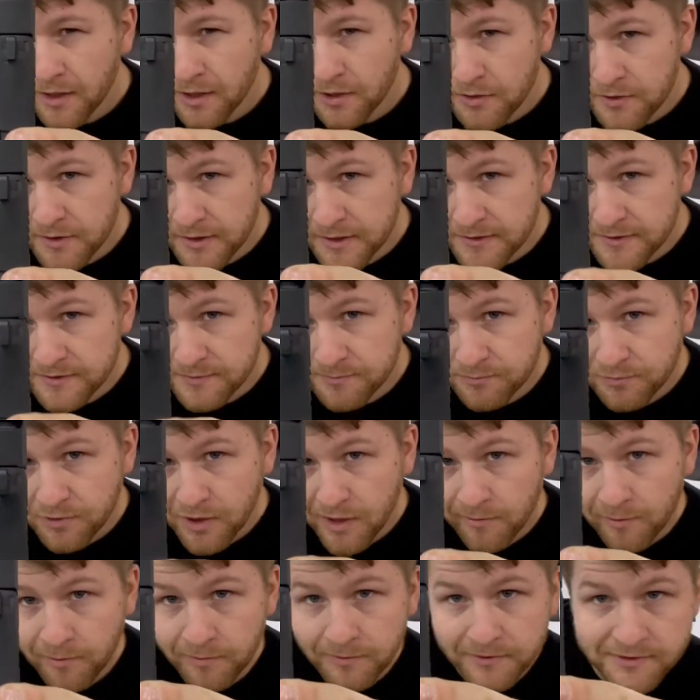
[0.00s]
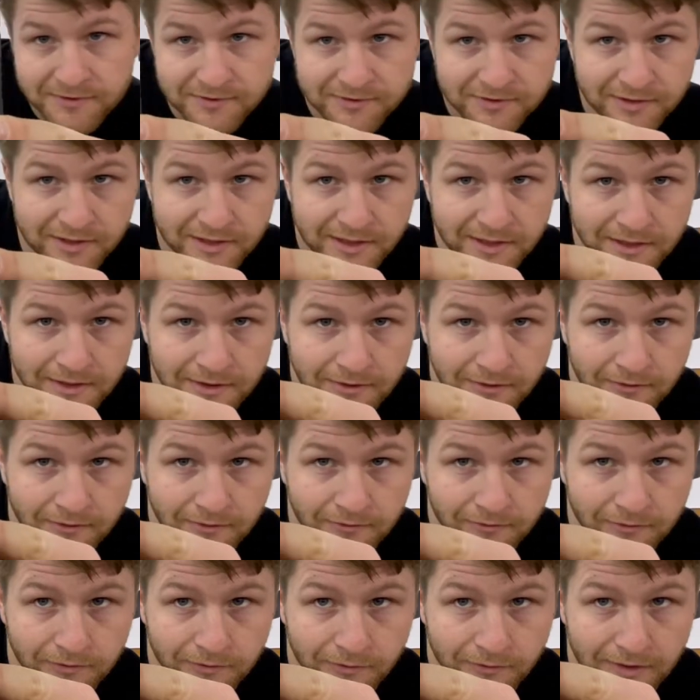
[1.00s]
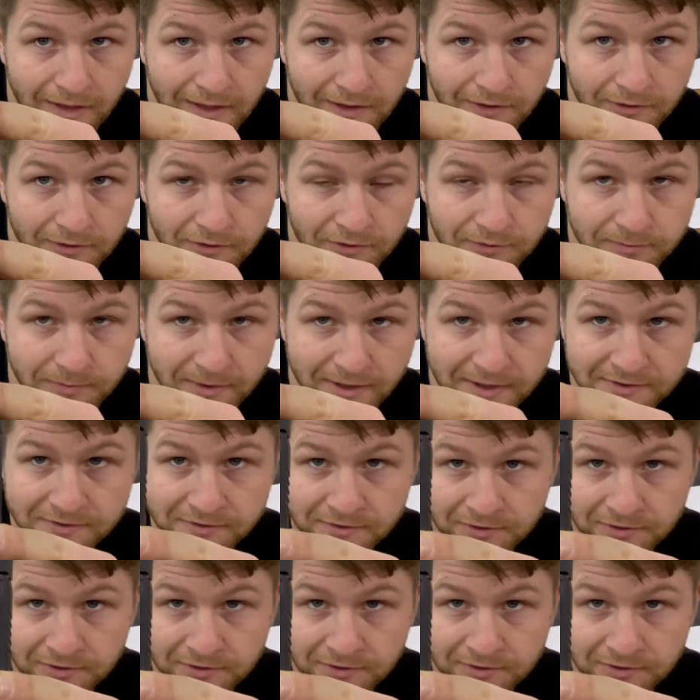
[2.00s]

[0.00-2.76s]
you can probably see through that little space,